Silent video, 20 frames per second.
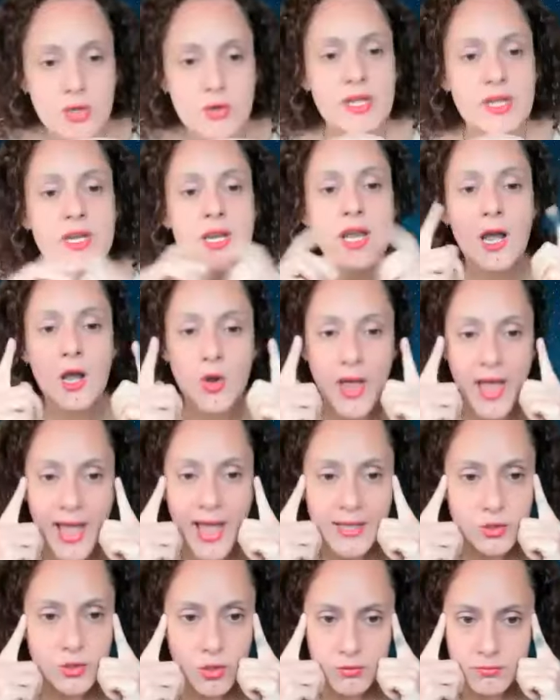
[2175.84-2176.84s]
in our
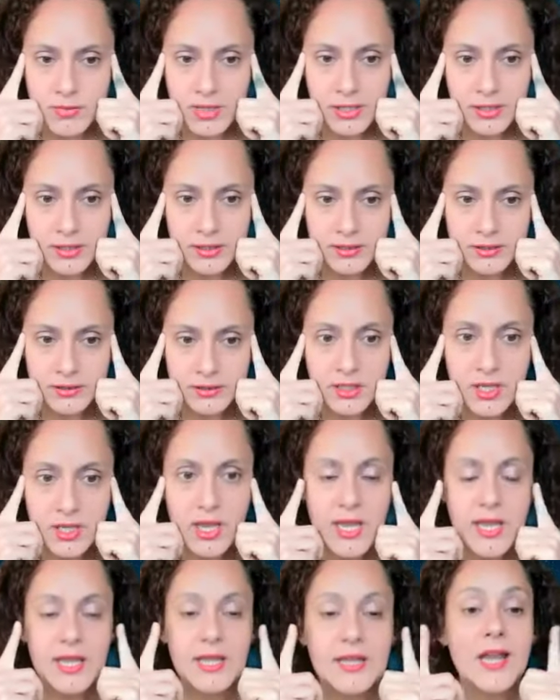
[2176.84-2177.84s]
adult mind,
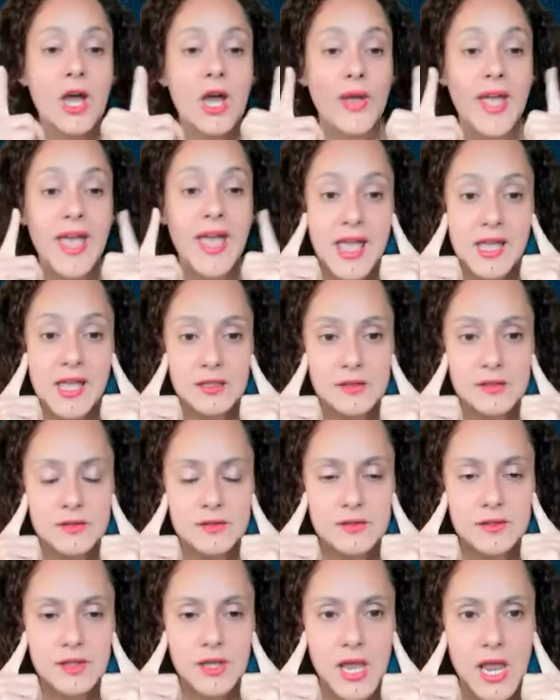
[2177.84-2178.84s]
in our
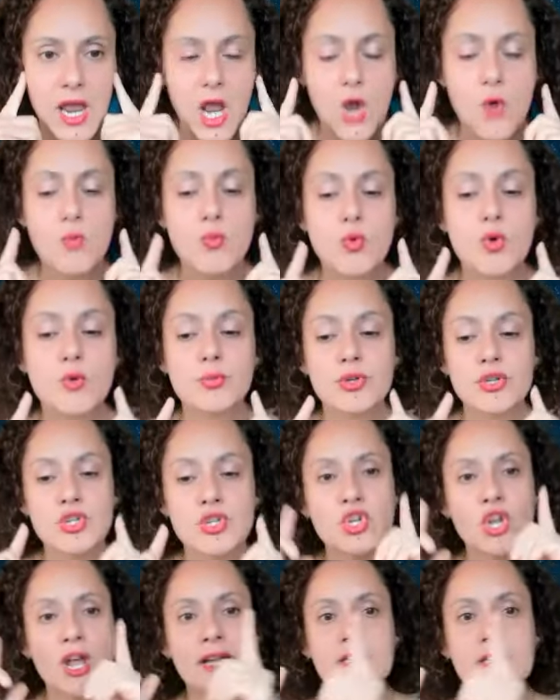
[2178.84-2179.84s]
heads, and we're
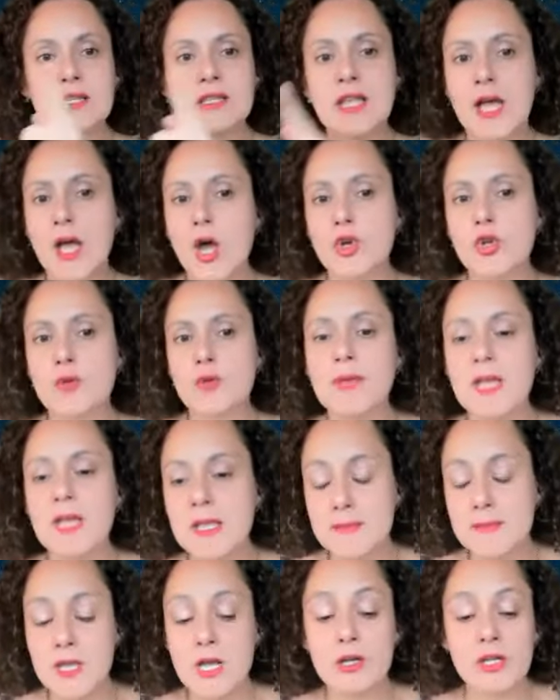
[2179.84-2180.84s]
projecting that on a
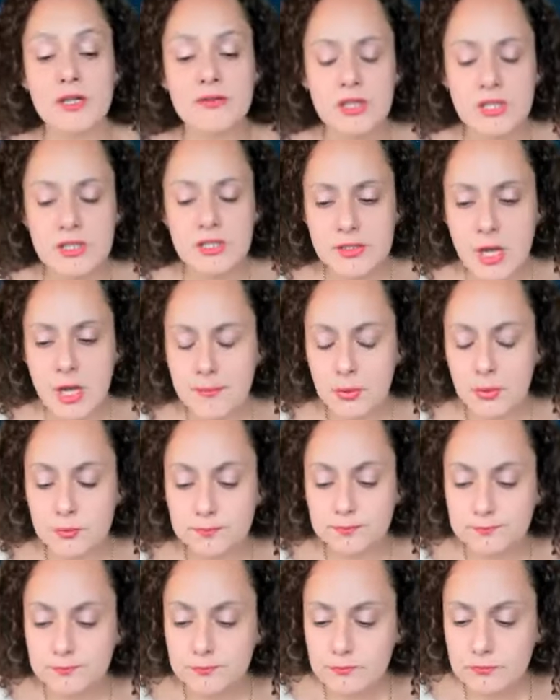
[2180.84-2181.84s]
baby. I'll give an example.
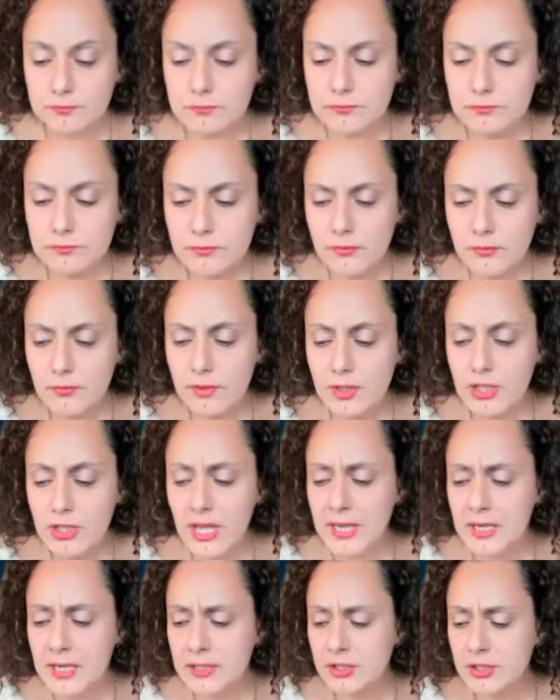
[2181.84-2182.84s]

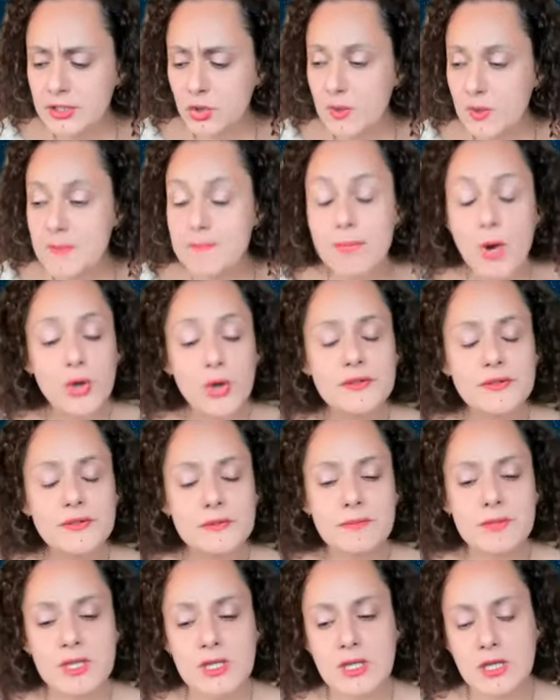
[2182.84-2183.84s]
And, you know, it bothers
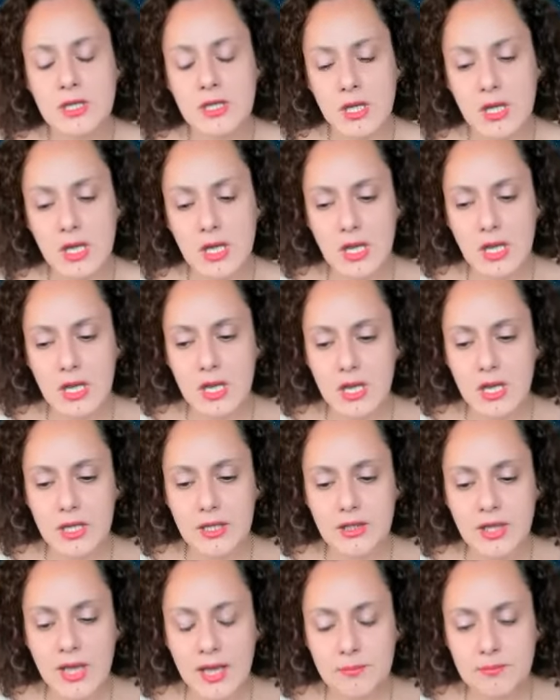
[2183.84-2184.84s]
me
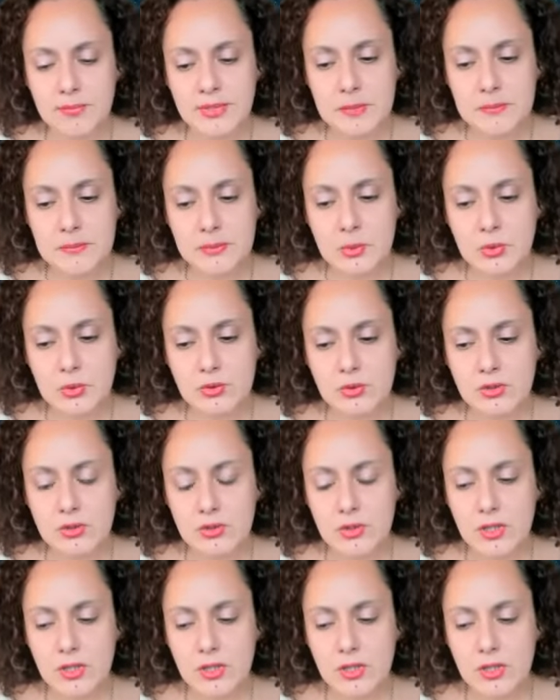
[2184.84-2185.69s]
that people,